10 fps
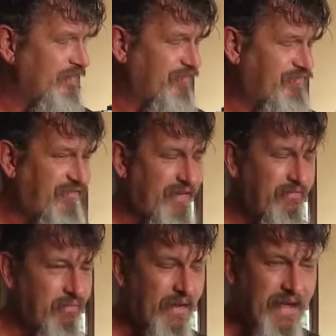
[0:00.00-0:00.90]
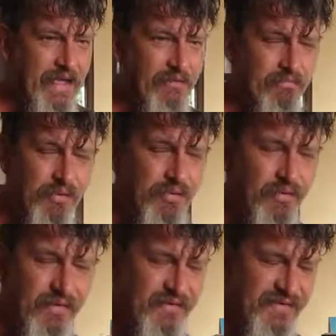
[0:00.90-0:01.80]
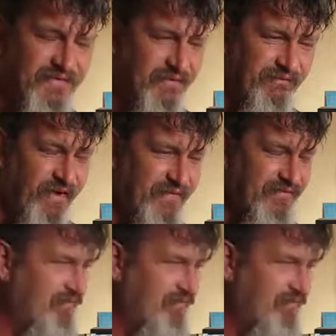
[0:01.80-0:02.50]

she went out and bought all of these devices.